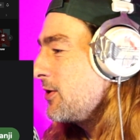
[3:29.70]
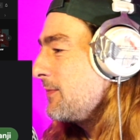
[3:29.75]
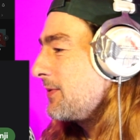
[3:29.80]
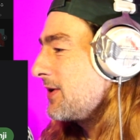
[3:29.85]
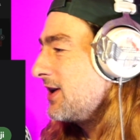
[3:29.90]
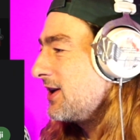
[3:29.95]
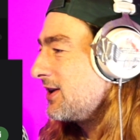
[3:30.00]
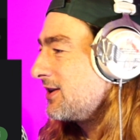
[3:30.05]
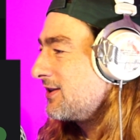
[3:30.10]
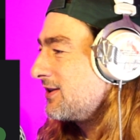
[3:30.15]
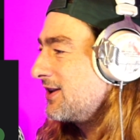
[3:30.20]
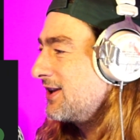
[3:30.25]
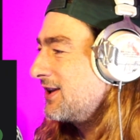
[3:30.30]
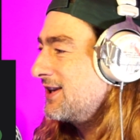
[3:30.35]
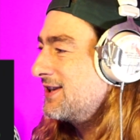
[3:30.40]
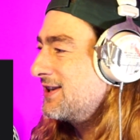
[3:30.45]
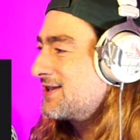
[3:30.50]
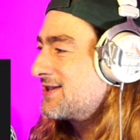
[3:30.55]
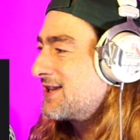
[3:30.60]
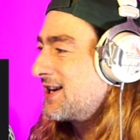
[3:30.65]
is that,
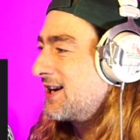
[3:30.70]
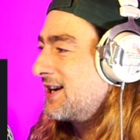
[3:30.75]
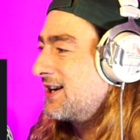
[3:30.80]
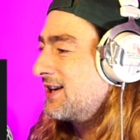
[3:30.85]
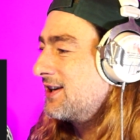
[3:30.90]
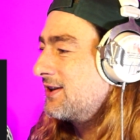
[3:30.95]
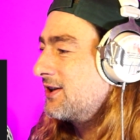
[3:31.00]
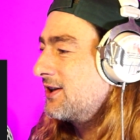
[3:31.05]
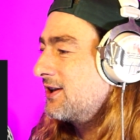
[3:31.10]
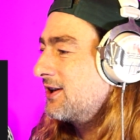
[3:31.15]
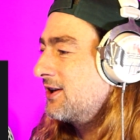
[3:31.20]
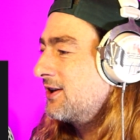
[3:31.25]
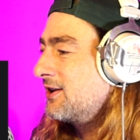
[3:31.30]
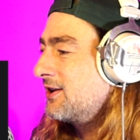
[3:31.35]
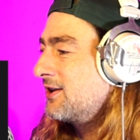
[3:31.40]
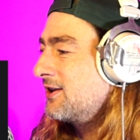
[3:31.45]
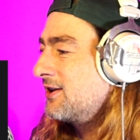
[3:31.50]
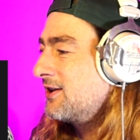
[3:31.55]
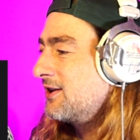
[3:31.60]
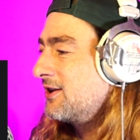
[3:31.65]

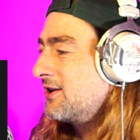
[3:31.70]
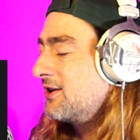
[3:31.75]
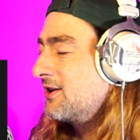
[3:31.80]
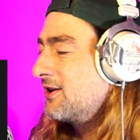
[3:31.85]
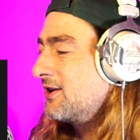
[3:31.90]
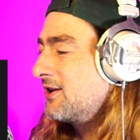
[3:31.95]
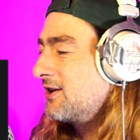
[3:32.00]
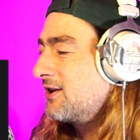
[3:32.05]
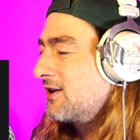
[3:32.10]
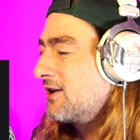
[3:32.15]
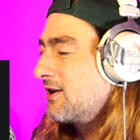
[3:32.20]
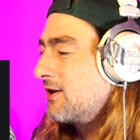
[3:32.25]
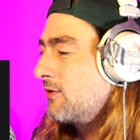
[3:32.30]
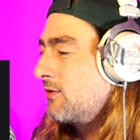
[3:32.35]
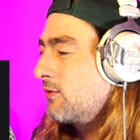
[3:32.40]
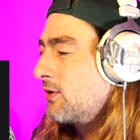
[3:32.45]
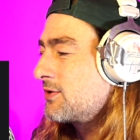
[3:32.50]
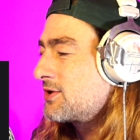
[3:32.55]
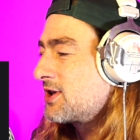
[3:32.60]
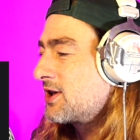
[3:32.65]
what was I going to
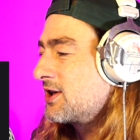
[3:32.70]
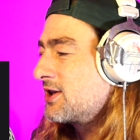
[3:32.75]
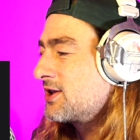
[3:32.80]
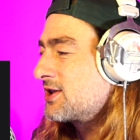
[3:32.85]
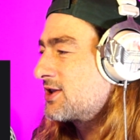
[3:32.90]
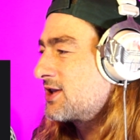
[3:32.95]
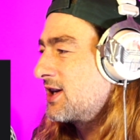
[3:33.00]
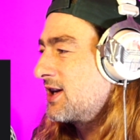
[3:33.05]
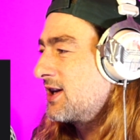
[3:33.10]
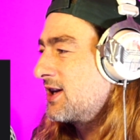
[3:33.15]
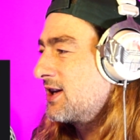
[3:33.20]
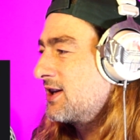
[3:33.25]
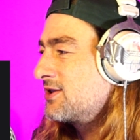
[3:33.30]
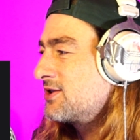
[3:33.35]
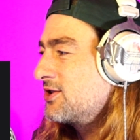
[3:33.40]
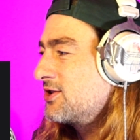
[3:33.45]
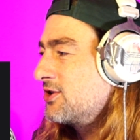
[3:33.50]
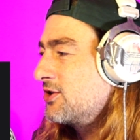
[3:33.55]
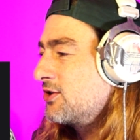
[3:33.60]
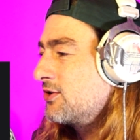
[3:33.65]
say to you? Maybe I
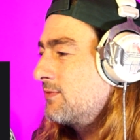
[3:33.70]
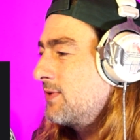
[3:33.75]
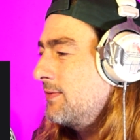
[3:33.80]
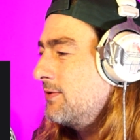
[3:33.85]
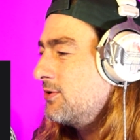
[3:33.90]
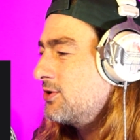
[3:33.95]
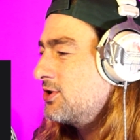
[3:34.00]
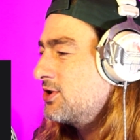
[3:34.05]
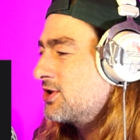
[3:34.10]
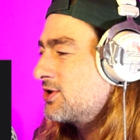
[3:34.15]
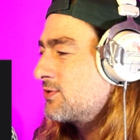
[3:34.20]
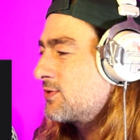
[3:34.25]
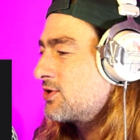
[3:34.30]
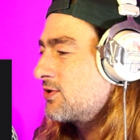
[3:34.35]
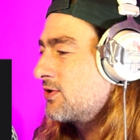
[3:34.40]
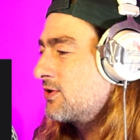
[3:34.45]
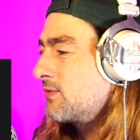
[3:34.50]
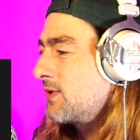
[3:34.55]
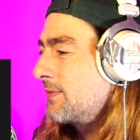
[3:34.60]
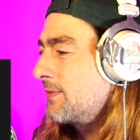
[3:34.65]
should switch on the webcam
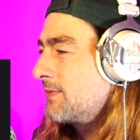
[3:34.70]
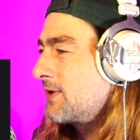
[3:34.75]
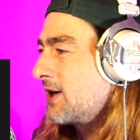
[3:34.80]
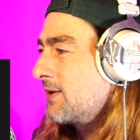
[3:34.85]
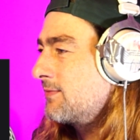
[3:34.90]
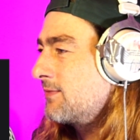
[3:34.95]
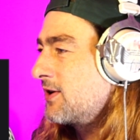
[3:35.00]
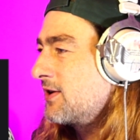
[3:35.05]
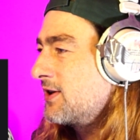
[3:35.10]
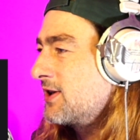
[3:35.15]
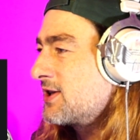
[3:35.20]
like this. Hang on.